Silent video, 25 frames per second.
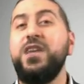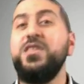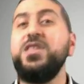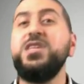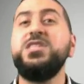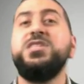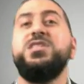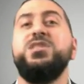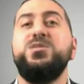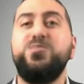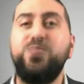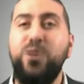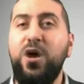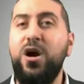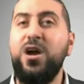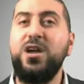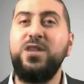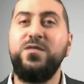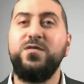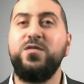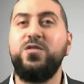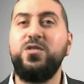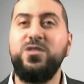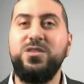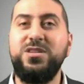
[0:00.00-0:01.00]
And this is
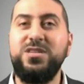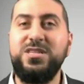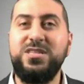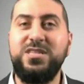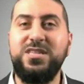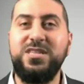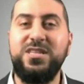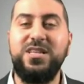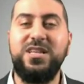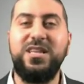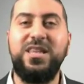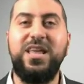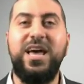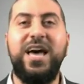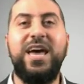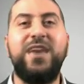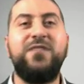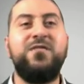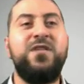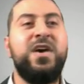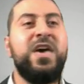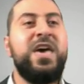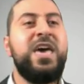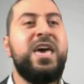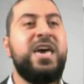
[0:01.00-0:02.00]
part of goodness in the
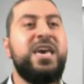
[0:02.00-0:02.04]
life,